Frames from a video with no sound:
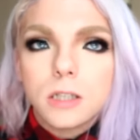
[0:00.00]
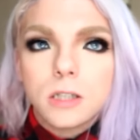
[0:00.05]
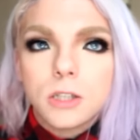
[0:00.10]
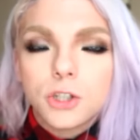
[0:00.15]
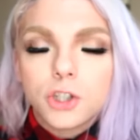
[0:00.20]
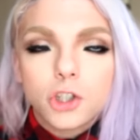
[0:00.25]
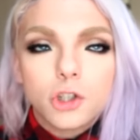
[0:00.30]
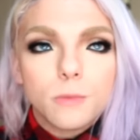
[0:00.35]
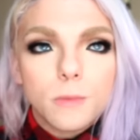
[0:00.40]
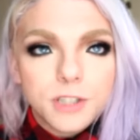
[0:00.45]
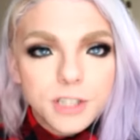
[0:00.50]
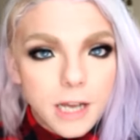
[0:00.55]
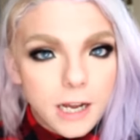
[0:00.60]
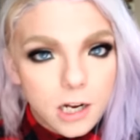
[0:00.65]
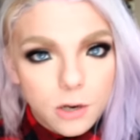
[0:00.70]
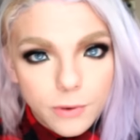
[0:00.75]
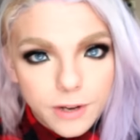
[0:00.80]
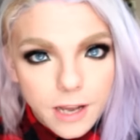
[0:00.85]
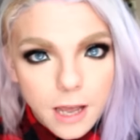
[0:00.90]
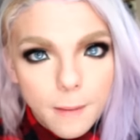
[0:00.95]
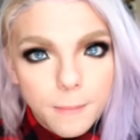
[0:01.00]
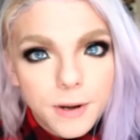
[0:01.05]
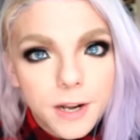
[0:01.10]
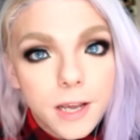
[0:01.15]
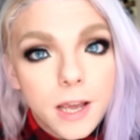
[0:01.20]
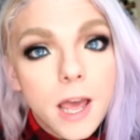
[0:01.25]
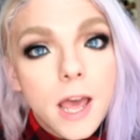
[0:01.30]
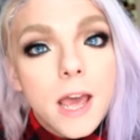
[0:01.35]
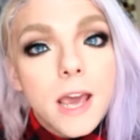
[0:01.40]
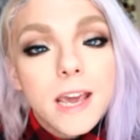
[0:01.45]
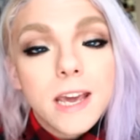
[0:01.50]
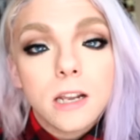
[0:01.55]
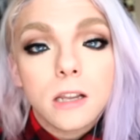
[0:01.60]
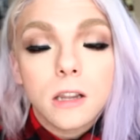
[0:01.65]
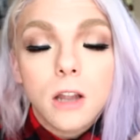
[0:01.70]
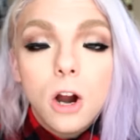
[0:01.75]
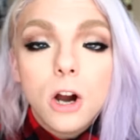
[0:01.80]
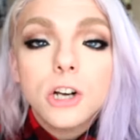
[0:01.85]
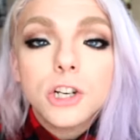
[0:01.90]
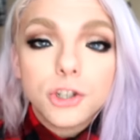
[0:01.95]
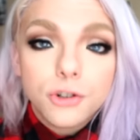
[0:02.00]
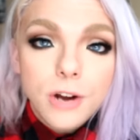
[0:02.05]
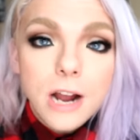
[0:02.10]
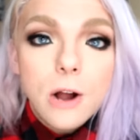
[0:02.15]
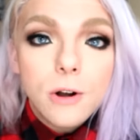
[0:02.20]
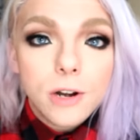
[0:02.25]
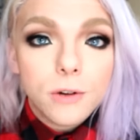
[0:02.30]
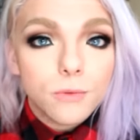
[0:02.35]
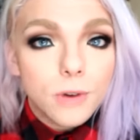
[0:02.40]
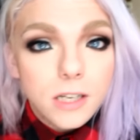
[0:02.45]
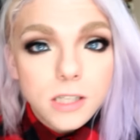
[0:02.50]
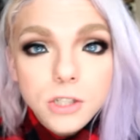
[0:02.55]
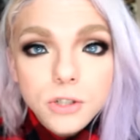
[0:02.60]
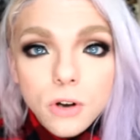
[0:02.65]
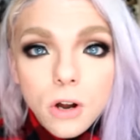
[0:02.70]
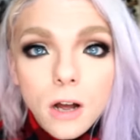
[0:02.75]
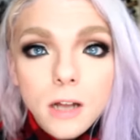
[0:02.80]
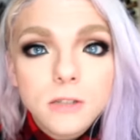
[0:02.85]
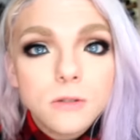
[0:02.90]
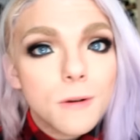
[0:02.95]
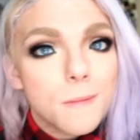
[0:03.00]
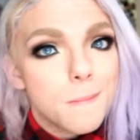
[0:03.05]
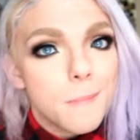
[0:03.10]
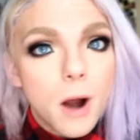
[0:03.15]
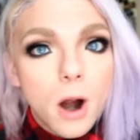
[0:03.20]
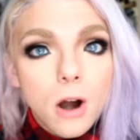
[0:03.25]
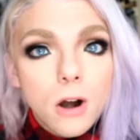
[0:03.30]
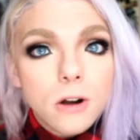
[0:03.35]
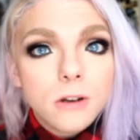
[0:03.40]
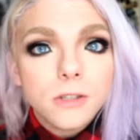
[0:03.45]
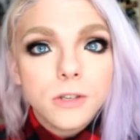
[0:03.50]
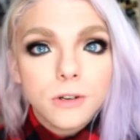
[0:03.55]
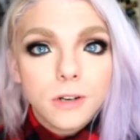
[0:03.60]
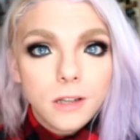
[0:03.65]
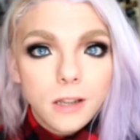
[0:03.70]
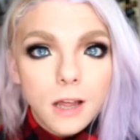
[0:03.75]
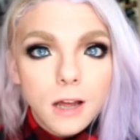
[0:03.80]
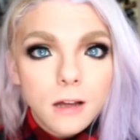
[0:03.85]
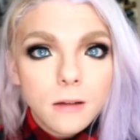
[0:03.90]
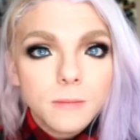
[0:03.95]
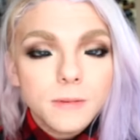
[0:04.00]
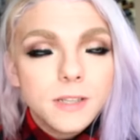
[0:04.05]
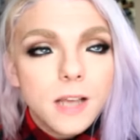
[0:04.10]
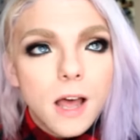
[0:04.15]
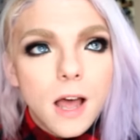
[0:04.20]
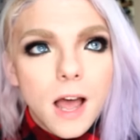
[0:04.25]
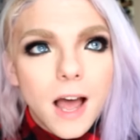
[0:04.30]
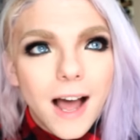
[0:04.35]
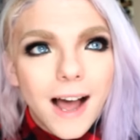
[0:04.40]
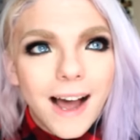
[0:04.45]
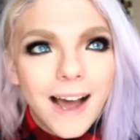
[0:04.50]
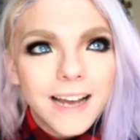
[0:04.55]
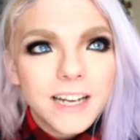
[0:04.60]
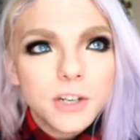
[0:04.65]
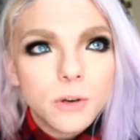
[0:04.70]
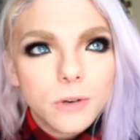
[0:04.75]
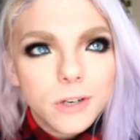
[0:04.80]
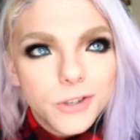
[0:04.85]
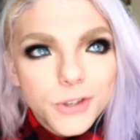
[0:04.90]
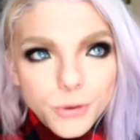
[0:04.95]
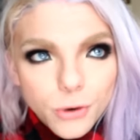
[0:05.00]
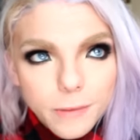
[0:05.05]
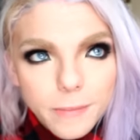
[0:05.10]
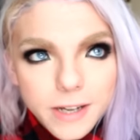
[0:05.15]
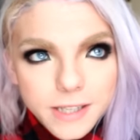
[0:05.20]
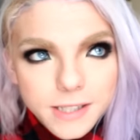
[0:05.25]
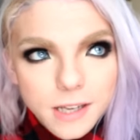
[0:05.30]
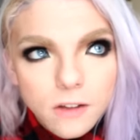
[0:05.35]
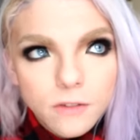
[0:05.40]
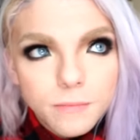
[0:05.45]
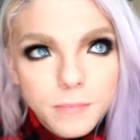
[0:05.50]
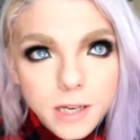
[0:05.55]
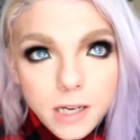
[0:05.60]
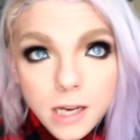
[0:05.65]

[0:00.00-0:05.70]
there's too much echoing happening in large crowded restaurants or bars or clubs, I don't enjoy myself